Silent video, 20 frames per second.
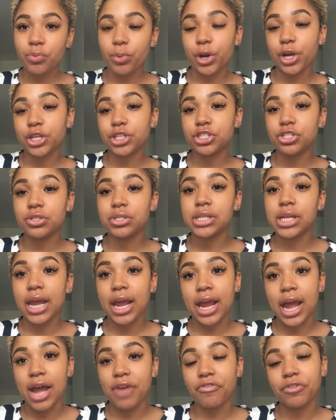work shoes that
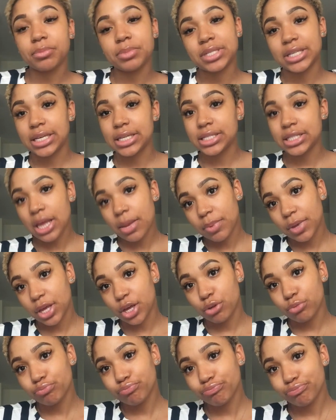I got from DSW.